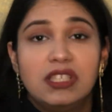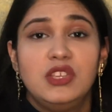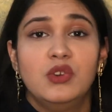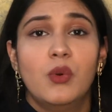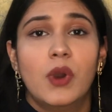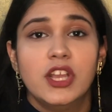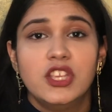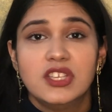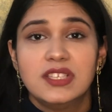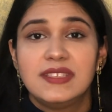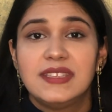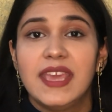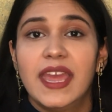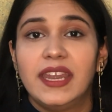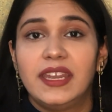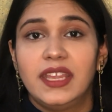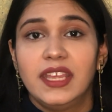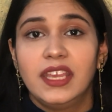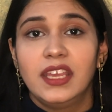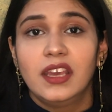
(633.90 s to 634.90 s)
you are just
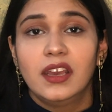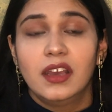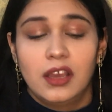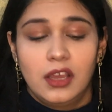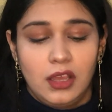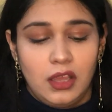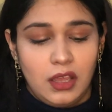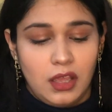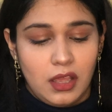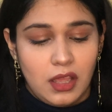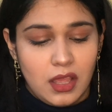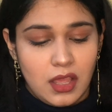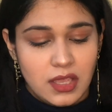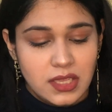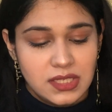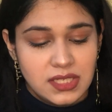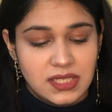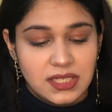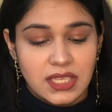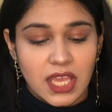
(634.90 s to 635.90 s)
getting
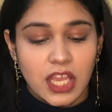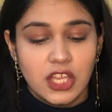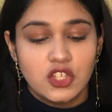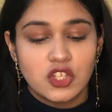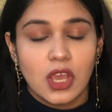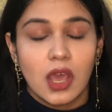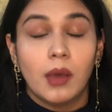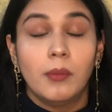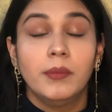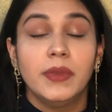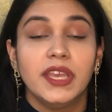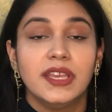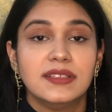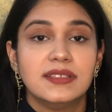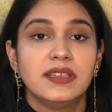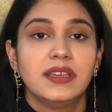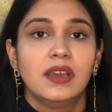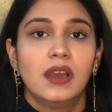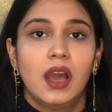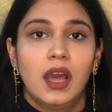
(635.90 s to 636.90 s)
such
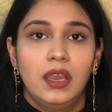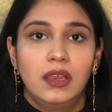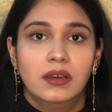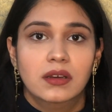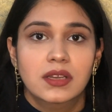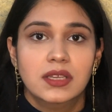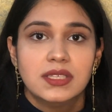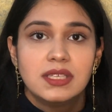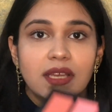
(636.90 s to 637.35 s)
amazing colors